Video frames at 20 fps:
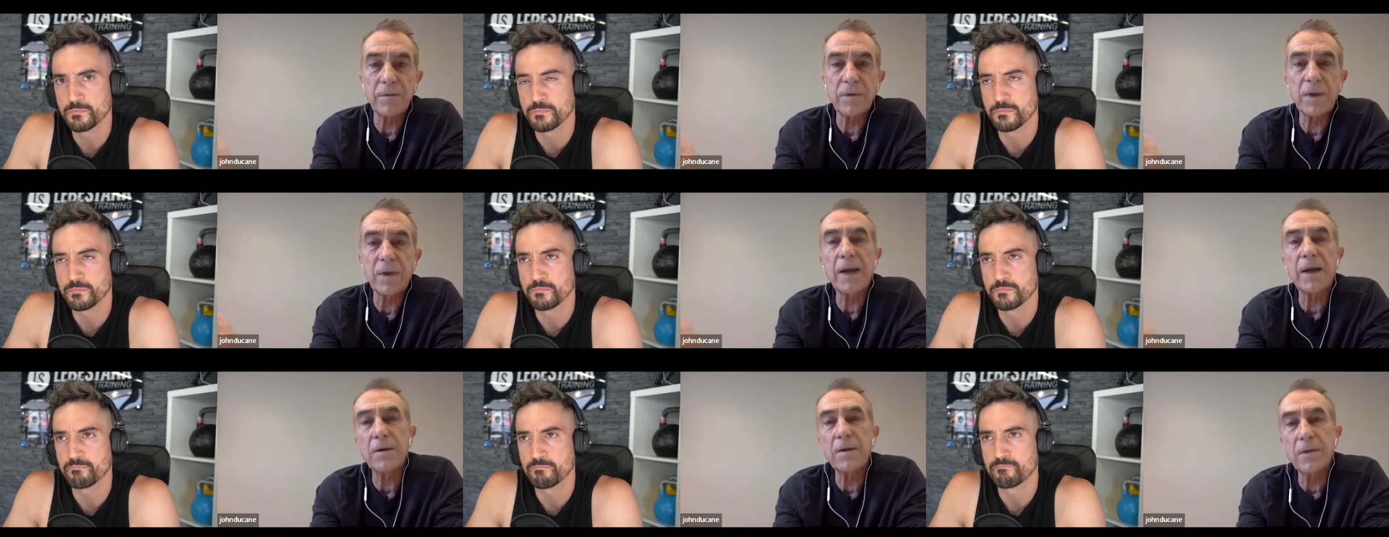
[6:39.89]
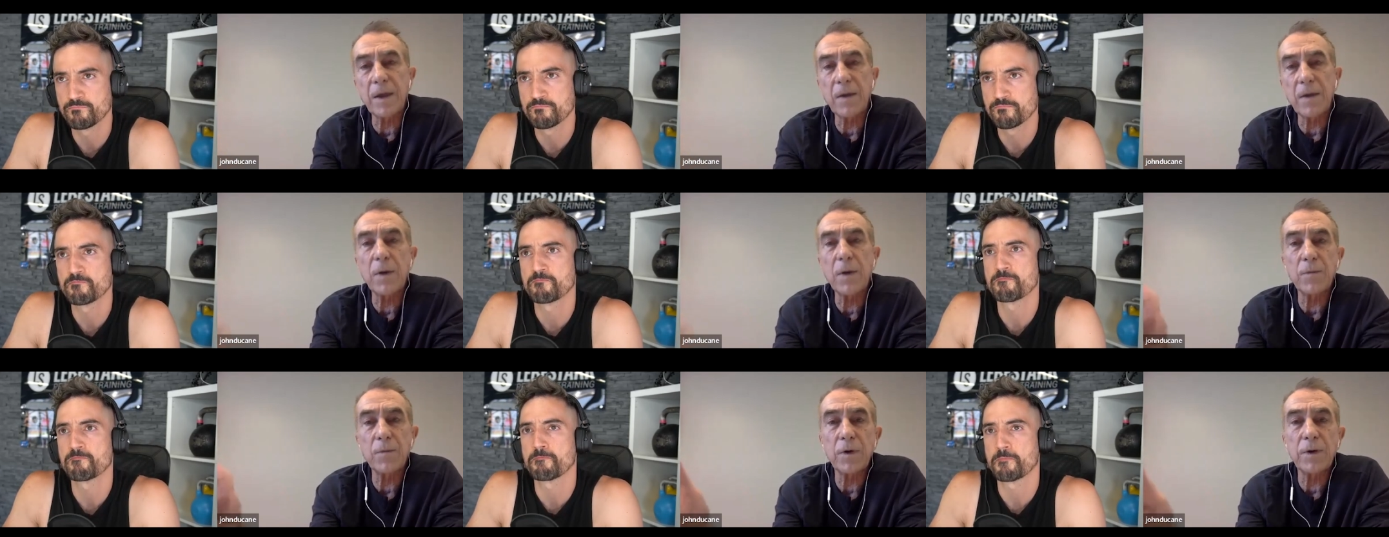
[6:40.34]
Speaker 1: They they
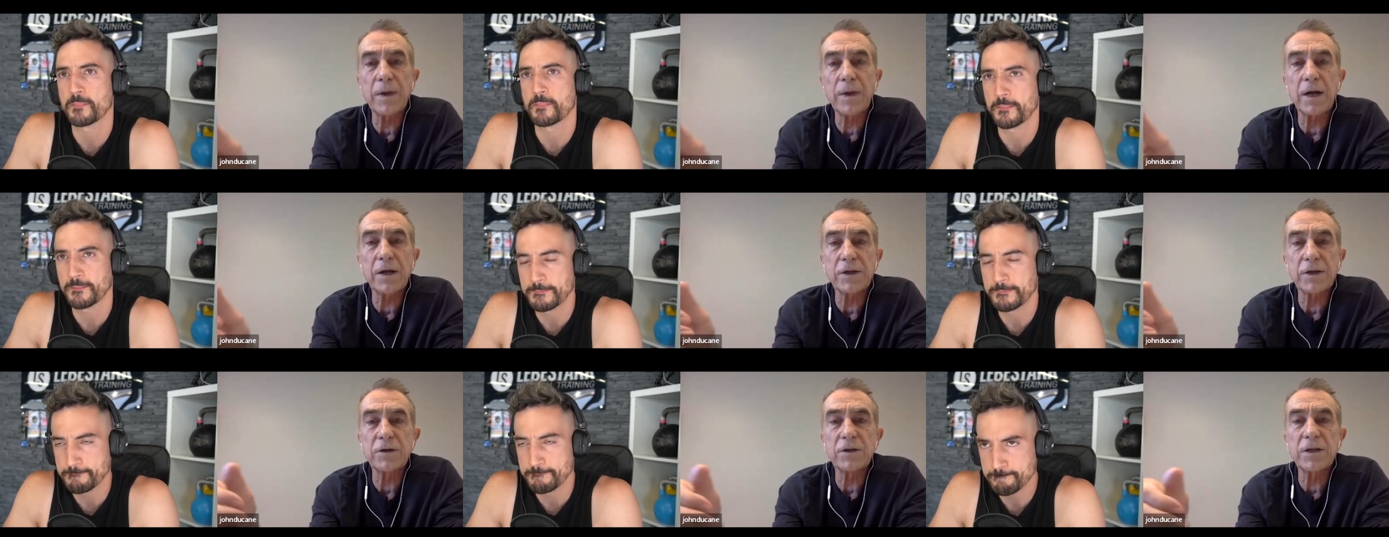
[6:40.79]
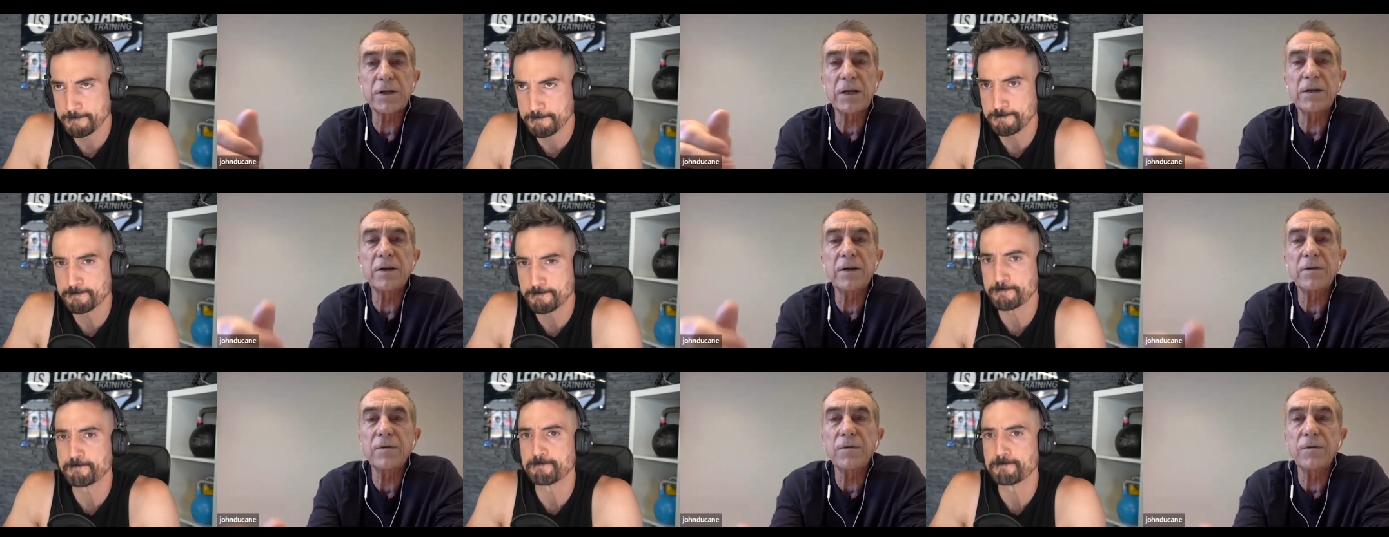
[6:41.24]
went with us because they
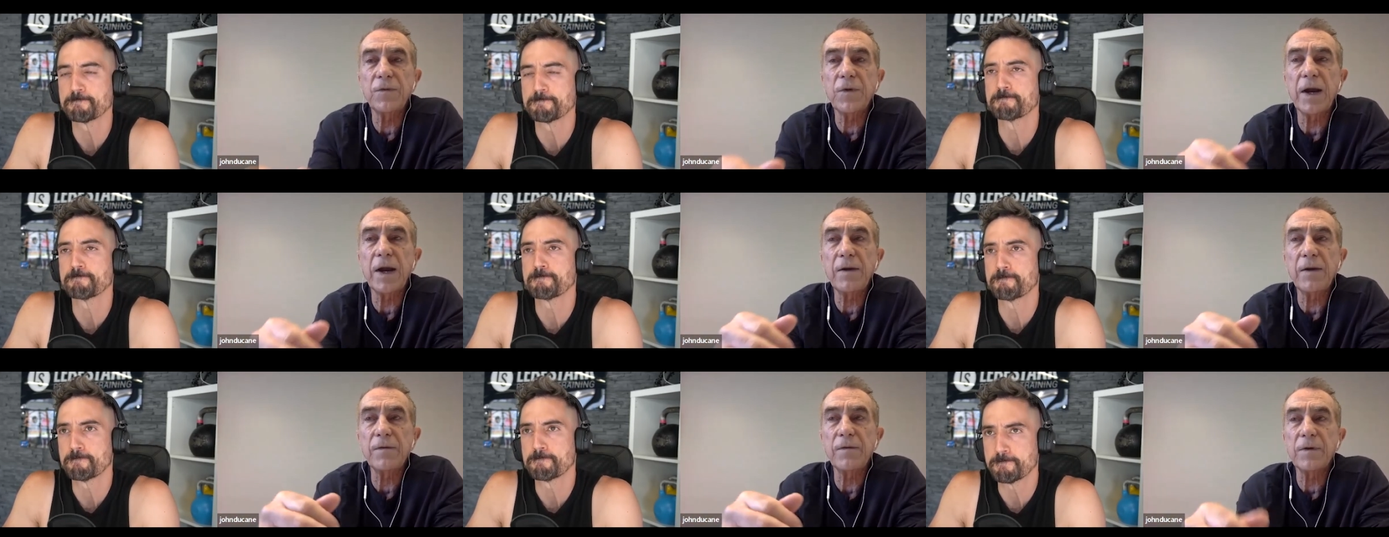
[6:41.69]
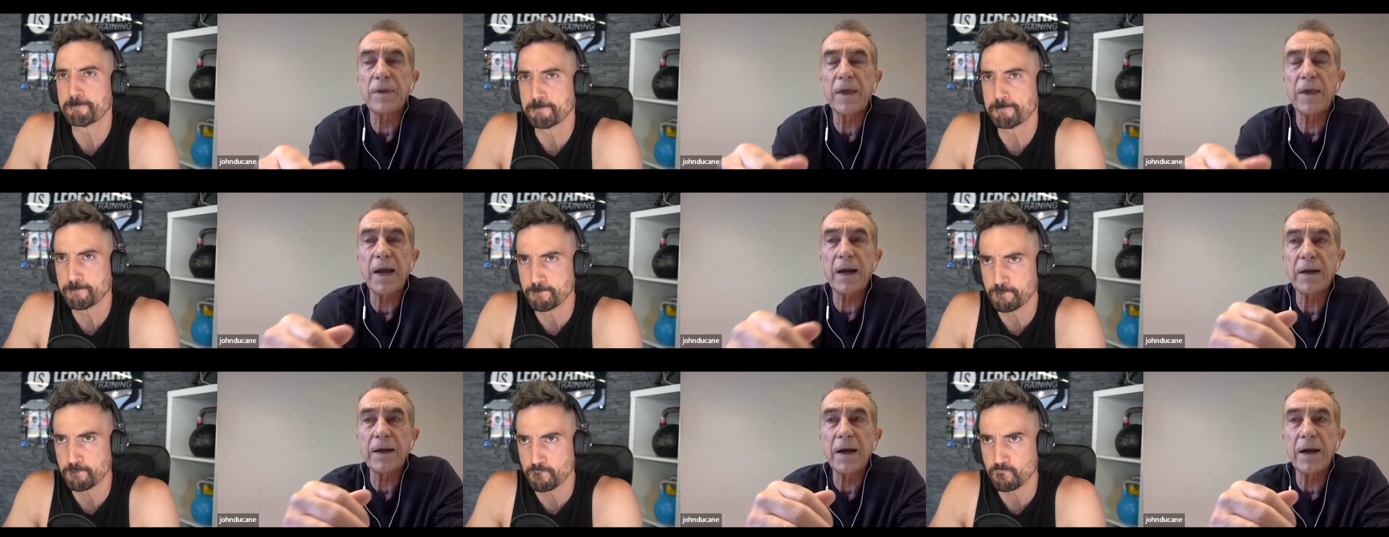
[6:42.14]
didn't favor
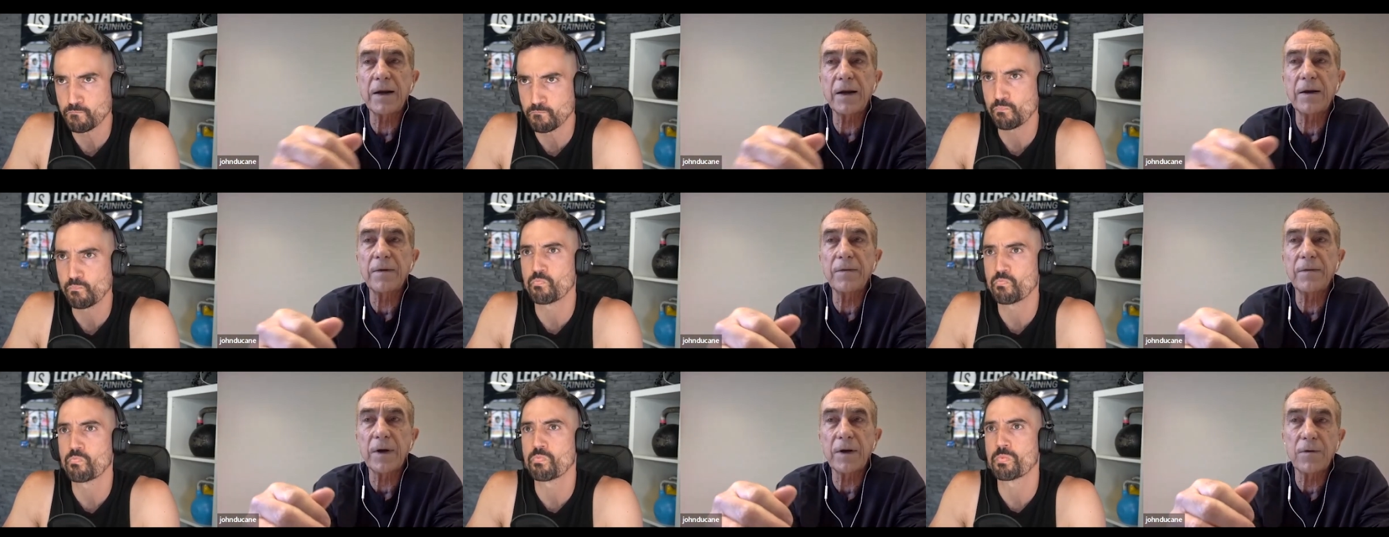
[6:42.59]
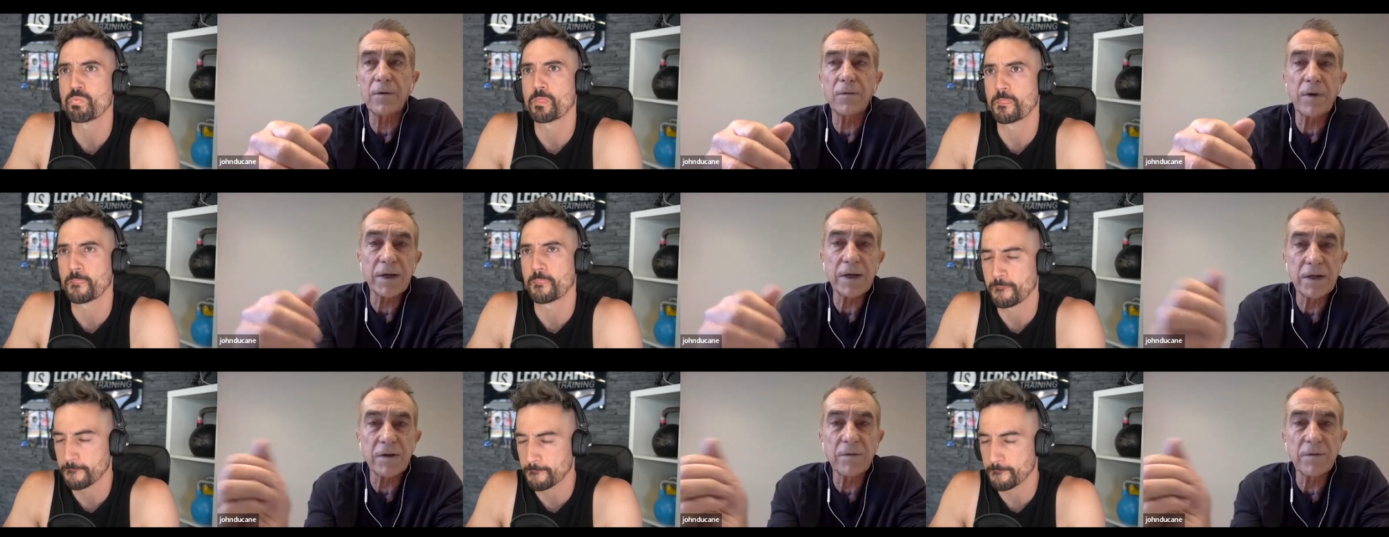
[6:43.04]
that kind of
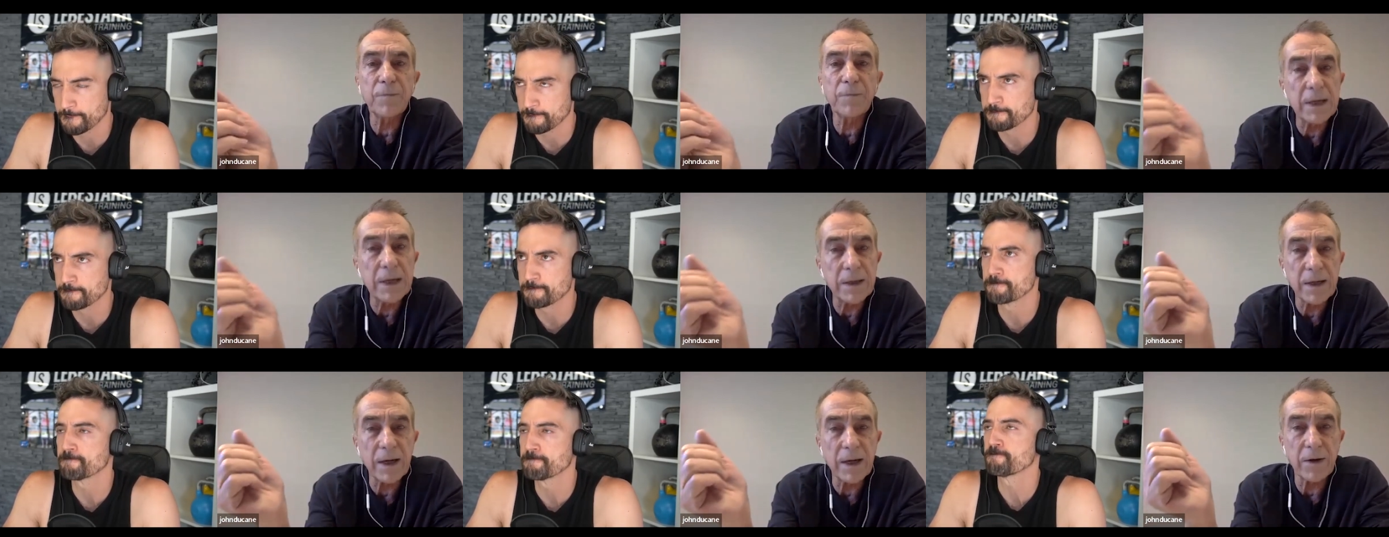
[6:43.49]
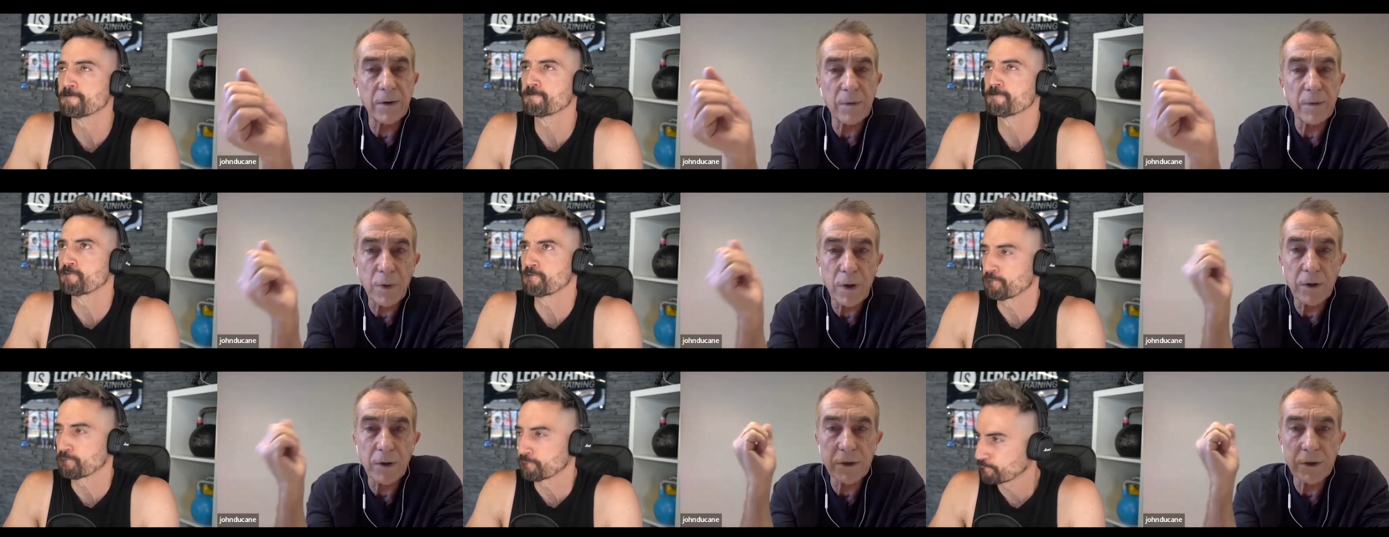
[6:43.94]
aggressive beatdown
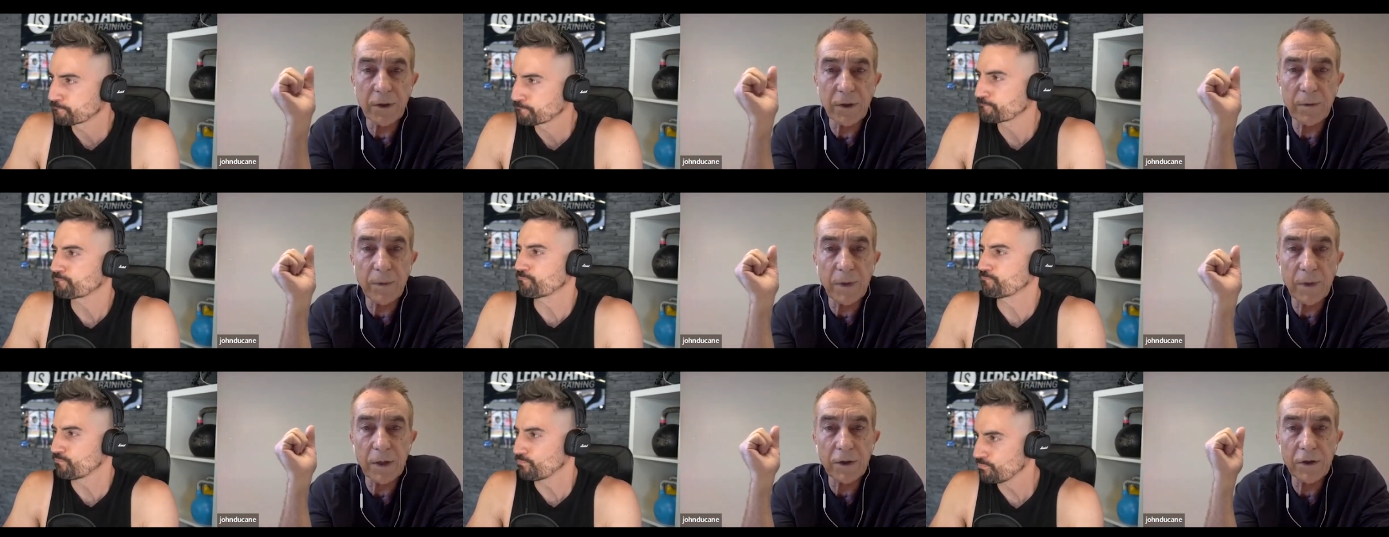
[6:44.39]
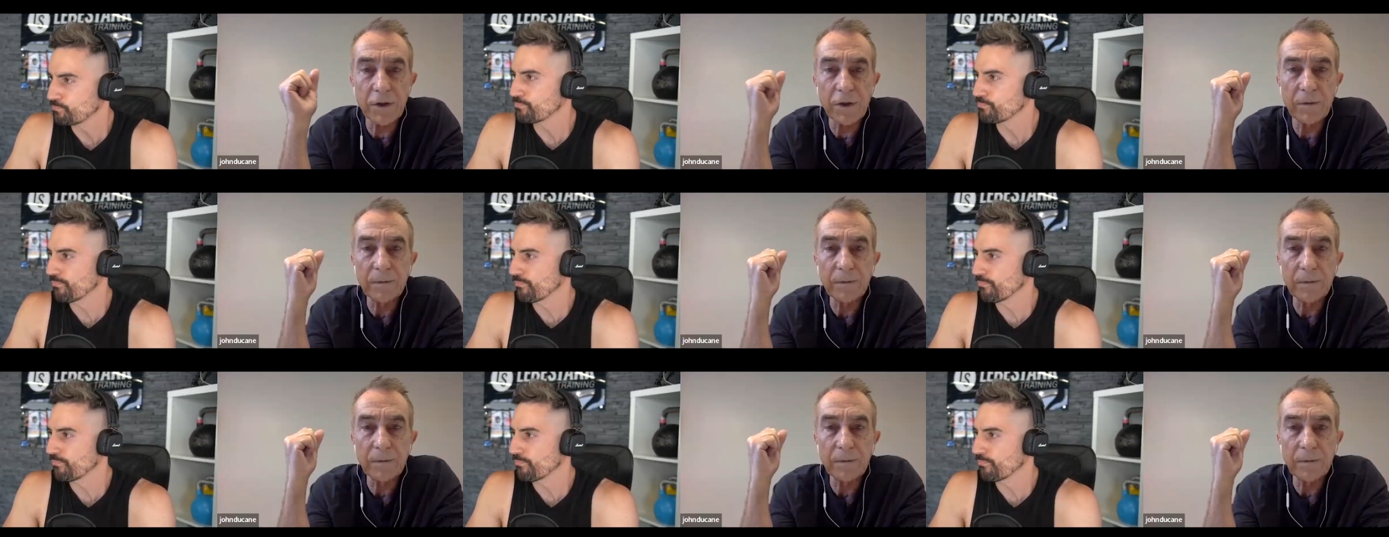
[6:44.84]
approach so much.